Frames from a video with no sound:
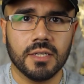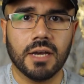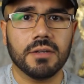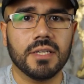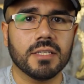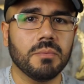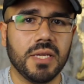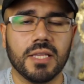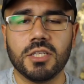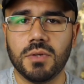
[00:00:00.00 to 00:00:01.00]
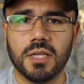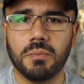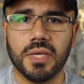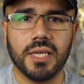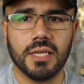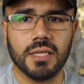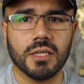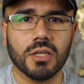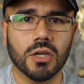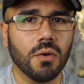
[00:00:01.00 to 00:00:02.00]
Now, it doesn't mean that you need to
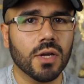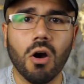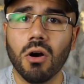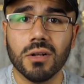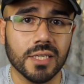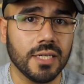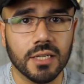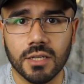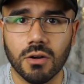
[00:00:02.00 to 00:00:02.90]
be going all in